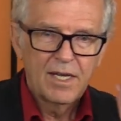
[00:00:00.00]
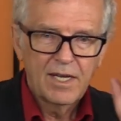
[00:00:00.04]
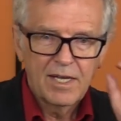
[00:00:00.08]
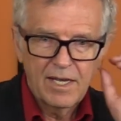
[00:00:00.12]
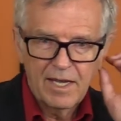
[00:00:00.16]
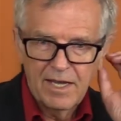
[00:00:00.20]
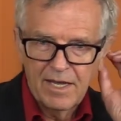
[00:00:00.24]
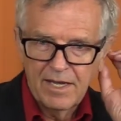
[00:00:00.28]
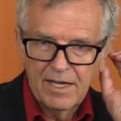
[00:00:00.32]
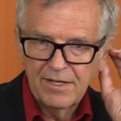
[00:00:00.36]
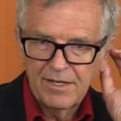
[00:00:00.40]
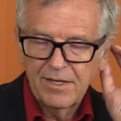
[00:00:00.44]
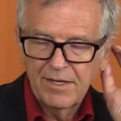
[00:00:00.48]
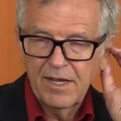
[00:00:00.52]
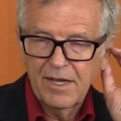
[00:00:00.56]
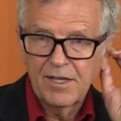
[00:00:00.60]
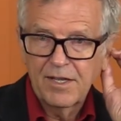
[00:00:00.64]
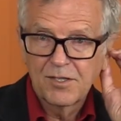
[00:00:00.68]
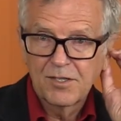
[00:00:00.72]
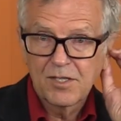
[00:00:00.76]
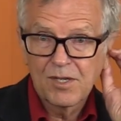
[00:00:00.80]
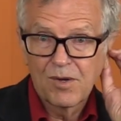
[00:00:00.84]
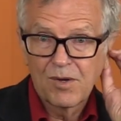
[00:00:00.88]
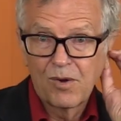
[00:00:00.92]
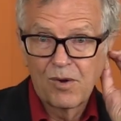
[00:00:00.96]

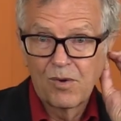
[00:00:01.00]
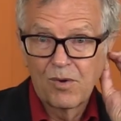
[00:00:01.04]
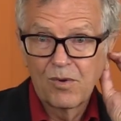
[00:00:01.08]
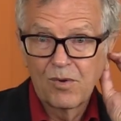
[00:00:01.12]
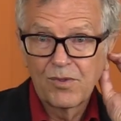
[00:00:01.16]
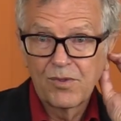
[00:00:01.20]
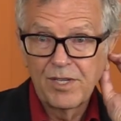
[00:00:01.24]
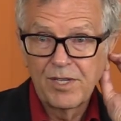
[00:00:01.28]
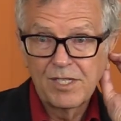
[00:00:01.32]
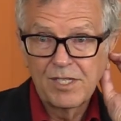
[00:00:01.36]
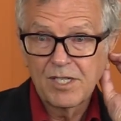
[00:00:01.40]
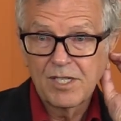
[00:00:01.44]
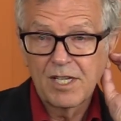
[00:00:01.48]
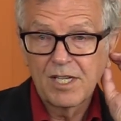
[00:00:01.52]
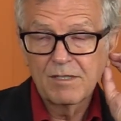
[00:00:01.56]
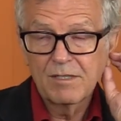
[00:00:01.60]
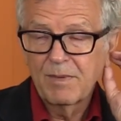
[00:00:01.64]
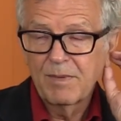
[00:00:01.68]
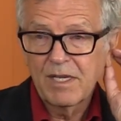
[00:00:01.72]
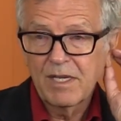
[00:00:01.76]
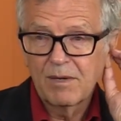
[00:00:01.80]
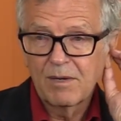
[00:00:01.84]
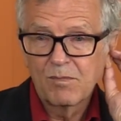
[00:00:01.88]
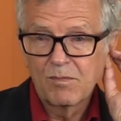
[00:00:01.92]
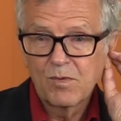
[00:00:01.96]
and so these things
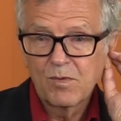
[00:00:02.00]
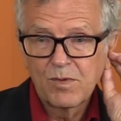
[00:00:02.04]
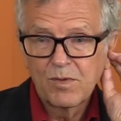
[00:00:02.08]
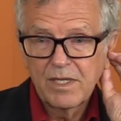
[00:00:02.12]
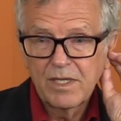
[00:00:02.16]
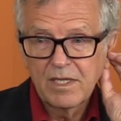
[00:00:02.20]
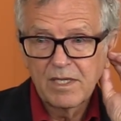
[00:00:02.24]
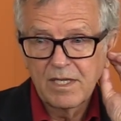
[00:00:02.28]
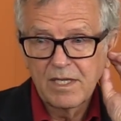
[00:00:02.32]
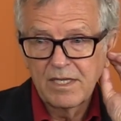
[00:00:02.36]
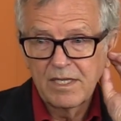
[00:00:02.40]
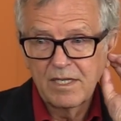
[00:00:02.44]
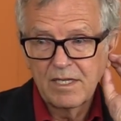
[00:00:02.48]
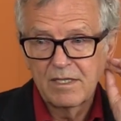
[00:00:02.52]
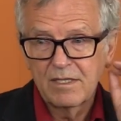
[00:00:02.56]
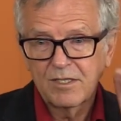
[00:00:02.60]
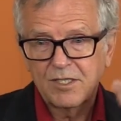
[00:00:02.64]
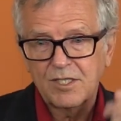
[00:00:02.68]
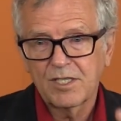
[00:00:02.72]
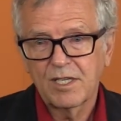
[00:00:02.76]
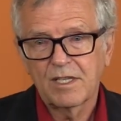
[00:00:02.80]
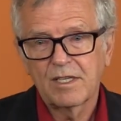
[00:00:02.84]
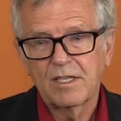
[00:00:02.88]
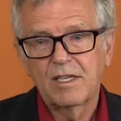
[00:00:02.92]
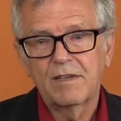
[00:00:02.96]
become really
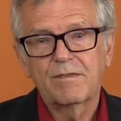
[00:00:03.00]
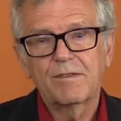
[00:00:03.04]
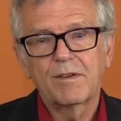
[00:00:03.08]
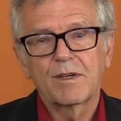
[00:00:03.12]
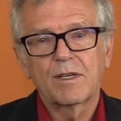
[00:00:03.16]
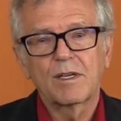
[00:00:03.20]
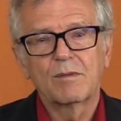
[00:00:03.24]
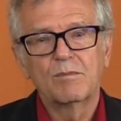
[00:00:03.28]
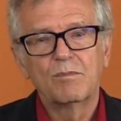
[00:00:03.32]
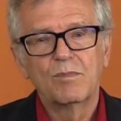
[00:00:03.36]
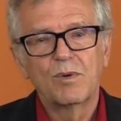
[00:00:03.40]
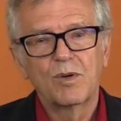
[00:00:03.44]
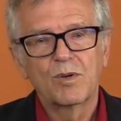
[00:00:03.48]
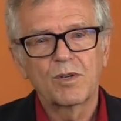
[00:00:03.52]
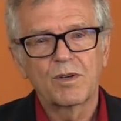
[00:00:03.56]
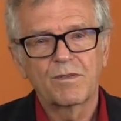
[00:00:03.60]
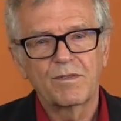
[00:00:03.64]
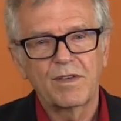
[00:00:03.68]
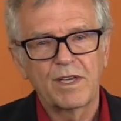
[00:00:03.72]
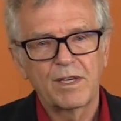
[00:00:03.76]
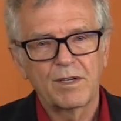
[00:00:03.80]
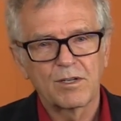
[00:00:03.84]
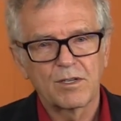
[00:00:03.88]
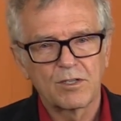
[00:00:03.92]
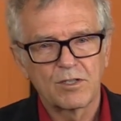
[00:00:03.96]
significant
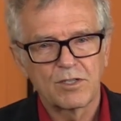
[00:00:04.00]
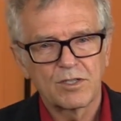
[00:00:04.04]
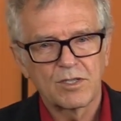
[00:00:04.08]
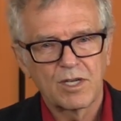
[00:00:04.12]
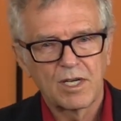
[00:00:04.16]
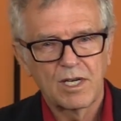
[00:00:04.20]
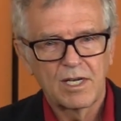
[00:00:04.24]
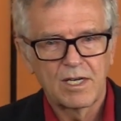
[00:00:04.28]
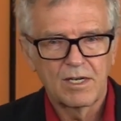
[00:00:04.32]
motivators